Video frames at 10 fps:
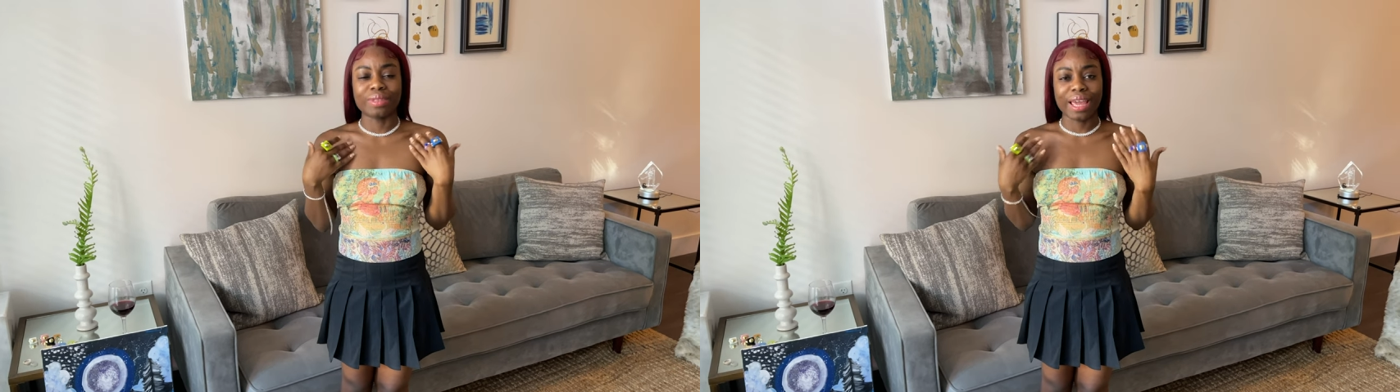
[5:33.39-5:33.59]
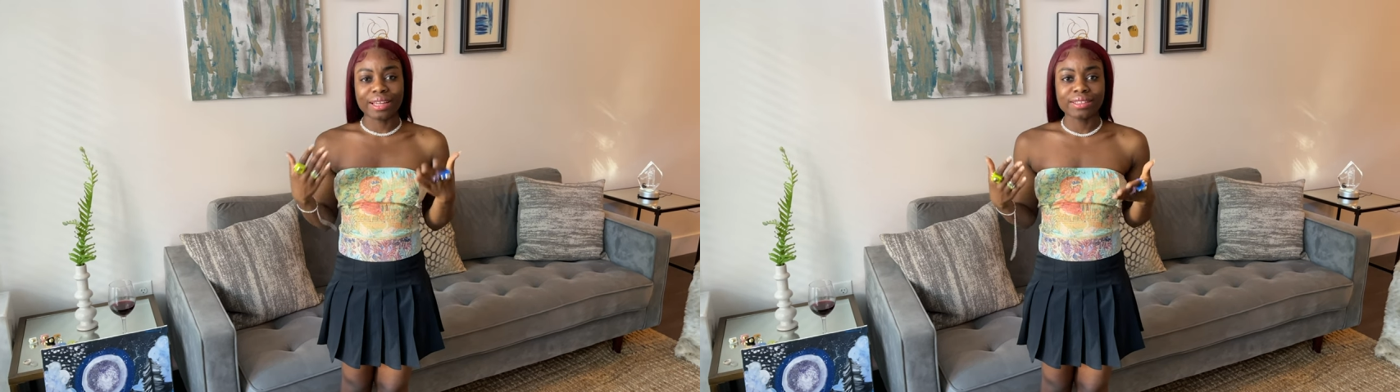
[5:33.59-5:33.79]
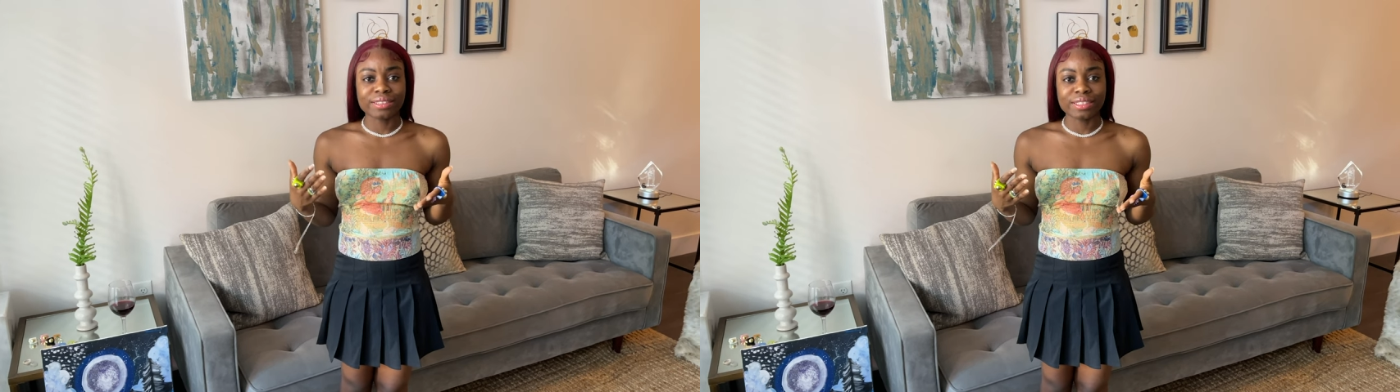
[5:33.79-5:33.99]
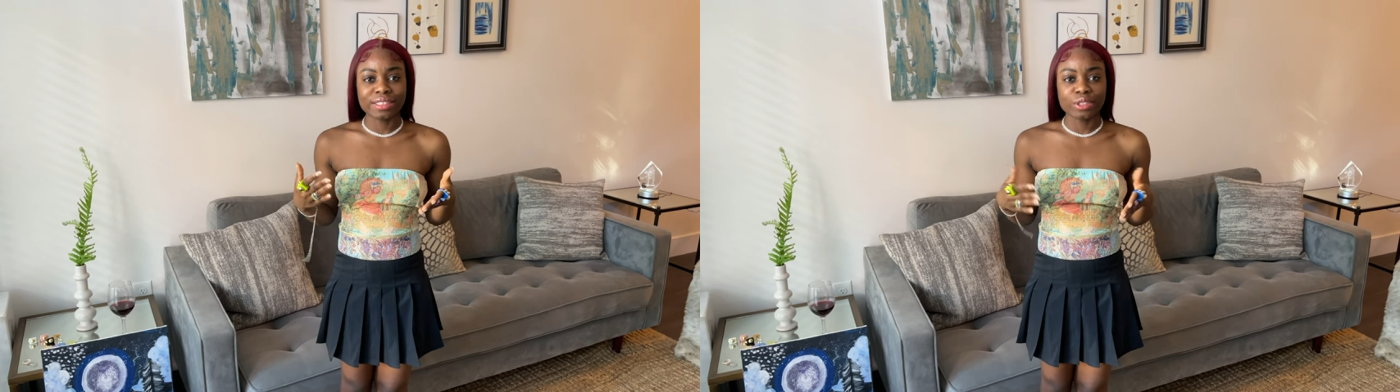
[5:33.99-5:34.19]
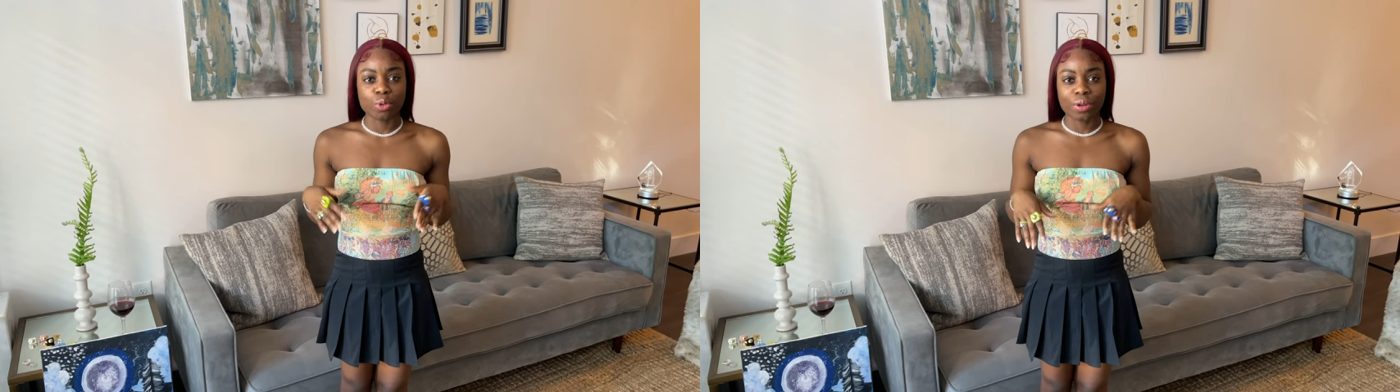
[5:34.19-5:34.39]

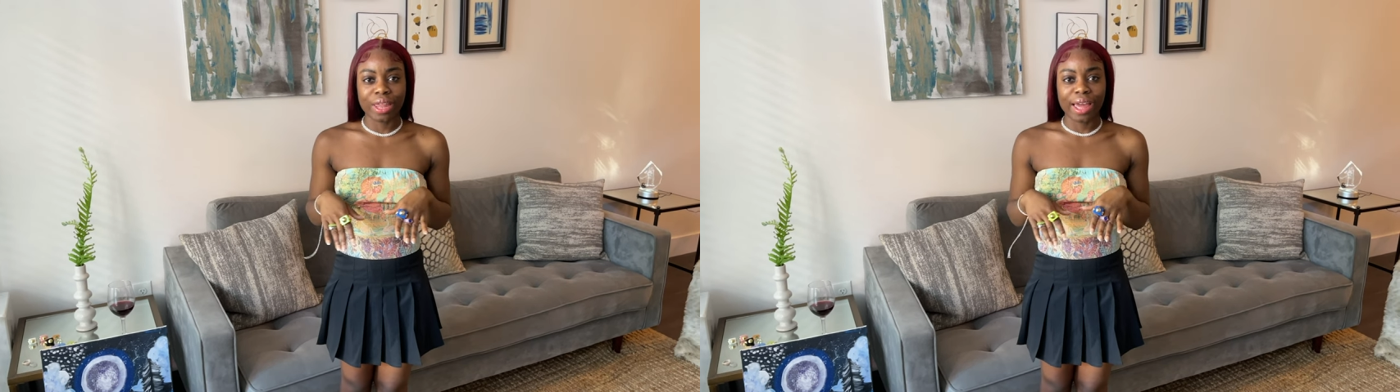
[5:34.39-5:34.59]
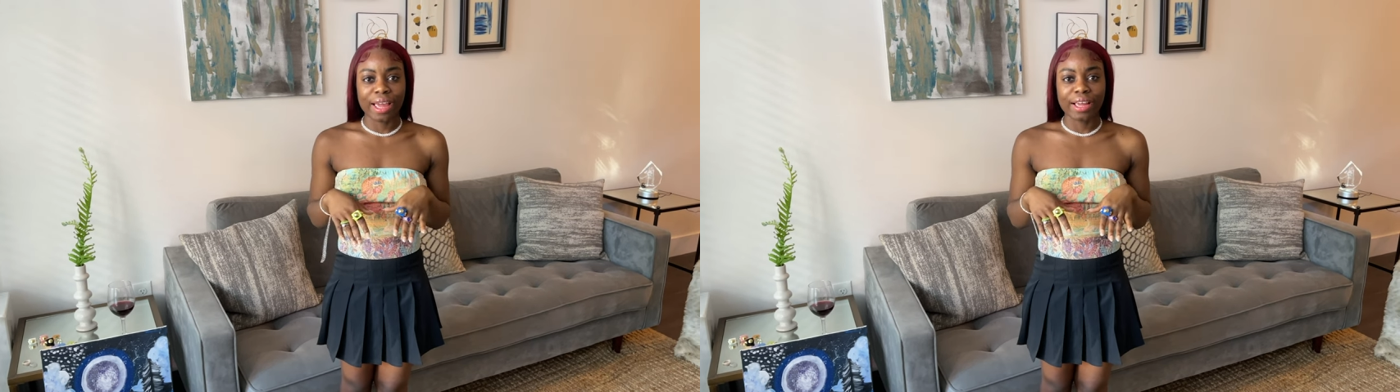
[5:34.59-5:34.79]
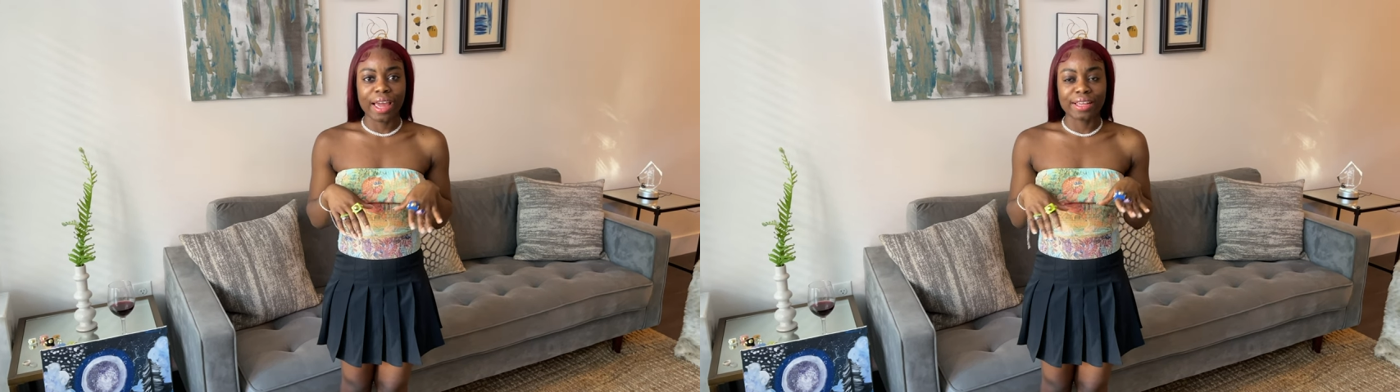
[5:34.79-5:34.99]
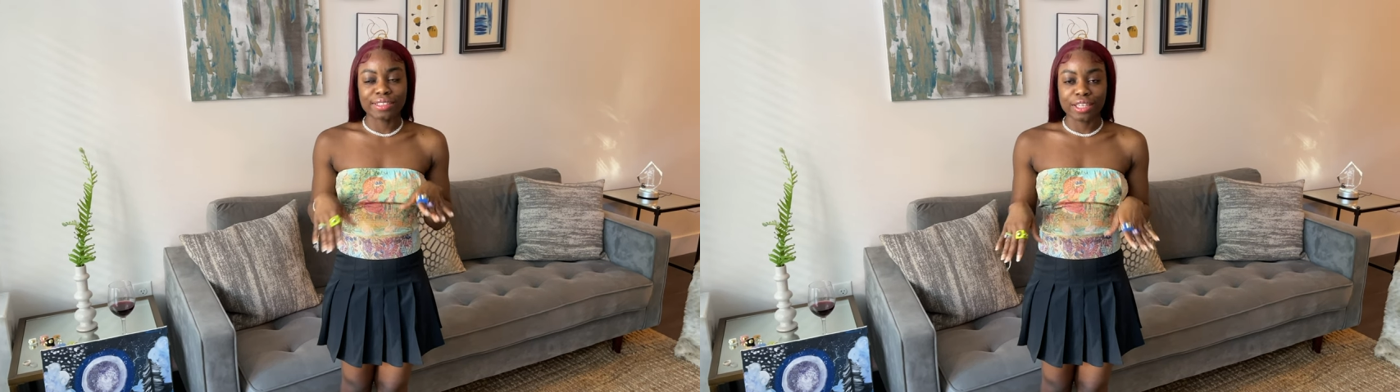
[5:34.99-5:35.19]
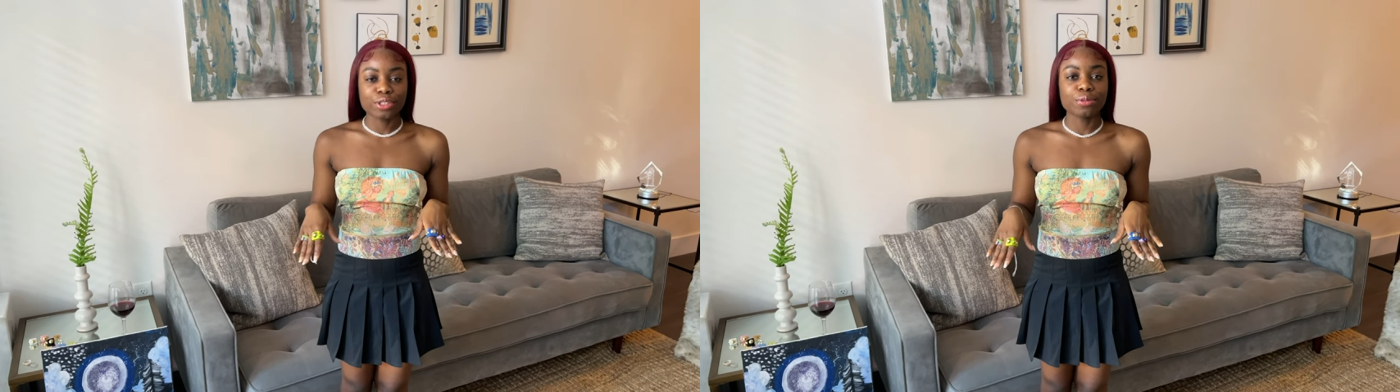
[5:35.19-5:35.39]
necklaces or like
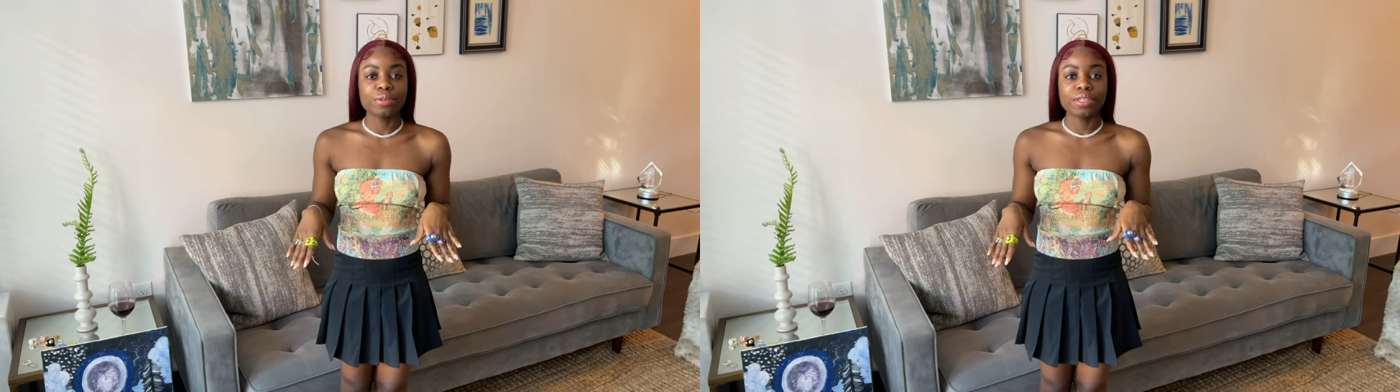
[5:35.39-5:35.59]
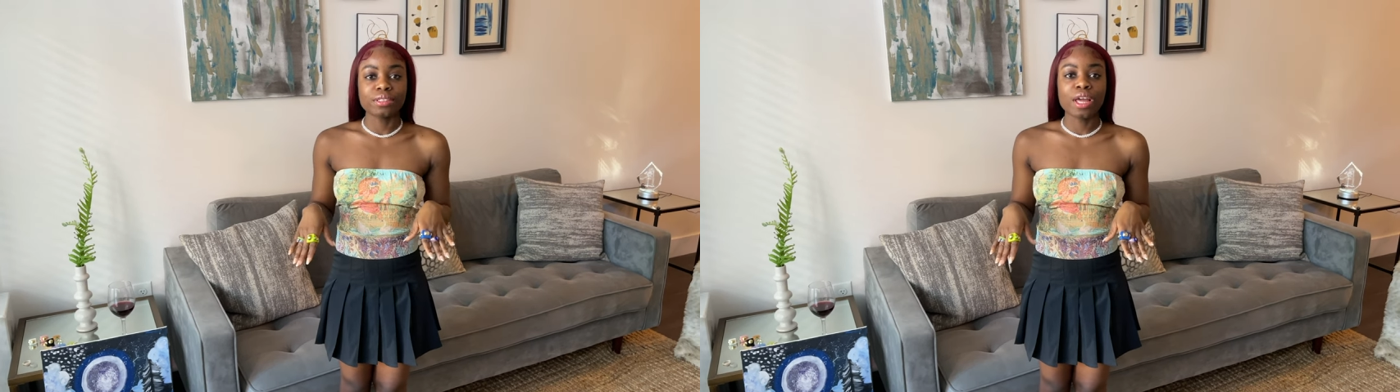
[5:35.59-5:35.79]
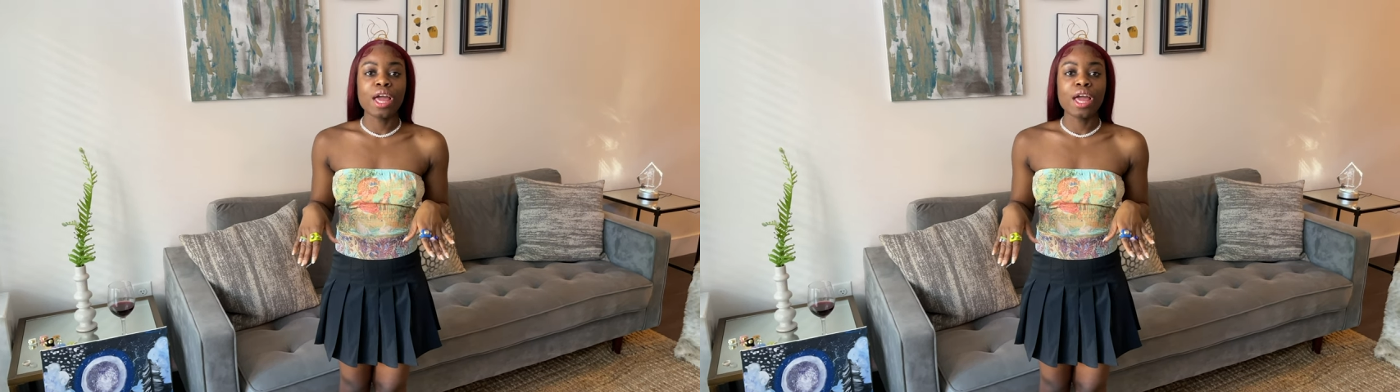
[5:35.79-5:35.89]
accessories.